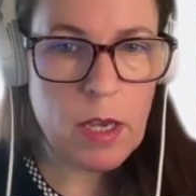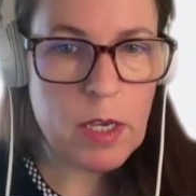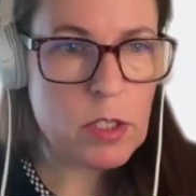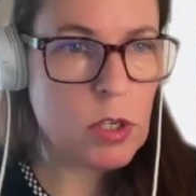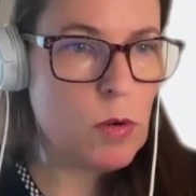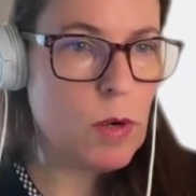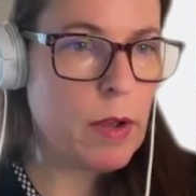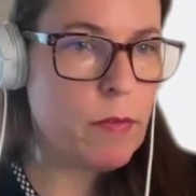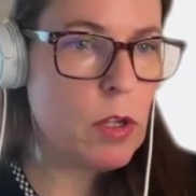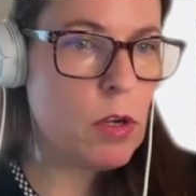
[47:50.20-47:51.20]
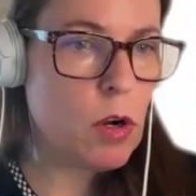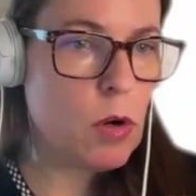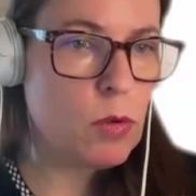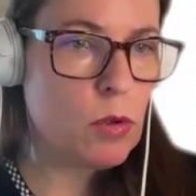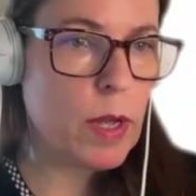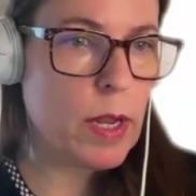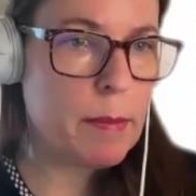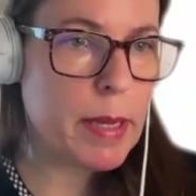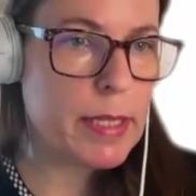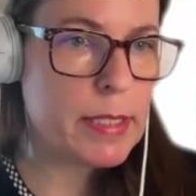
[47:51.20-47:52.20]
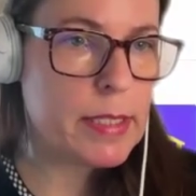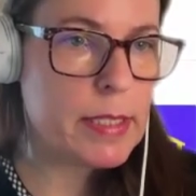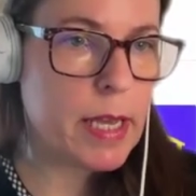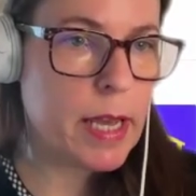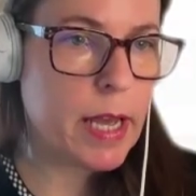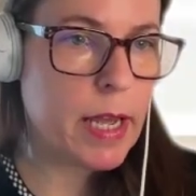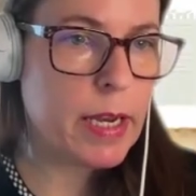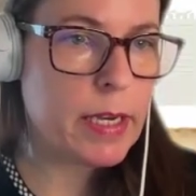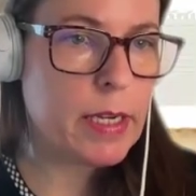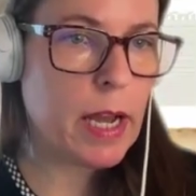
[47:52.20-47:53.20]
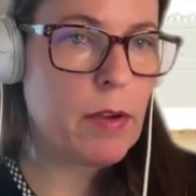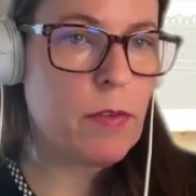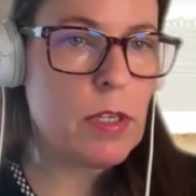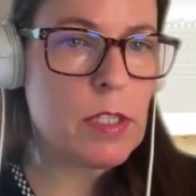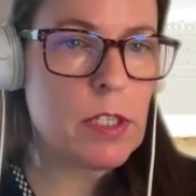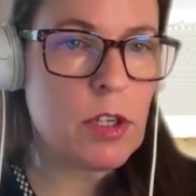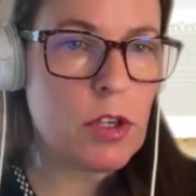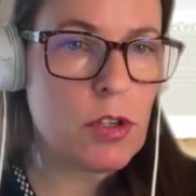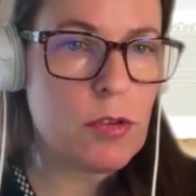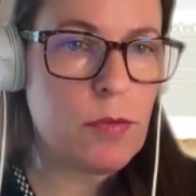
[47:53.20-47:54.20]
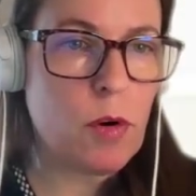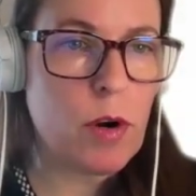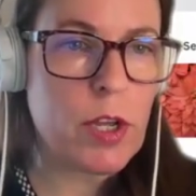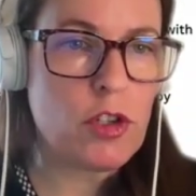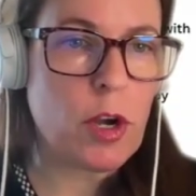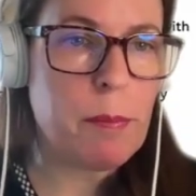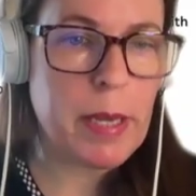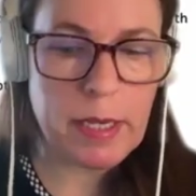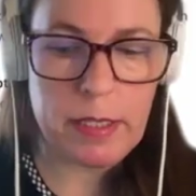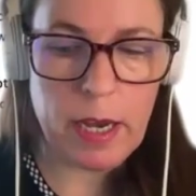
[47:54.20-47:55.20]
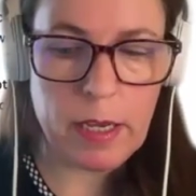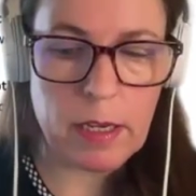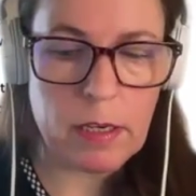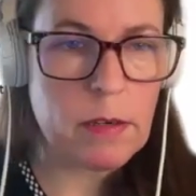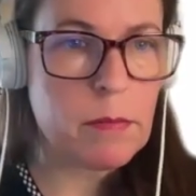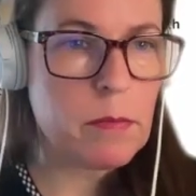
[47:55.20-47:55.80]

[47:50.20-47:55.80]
So I will go to elements, and I will search for a jumping tiger.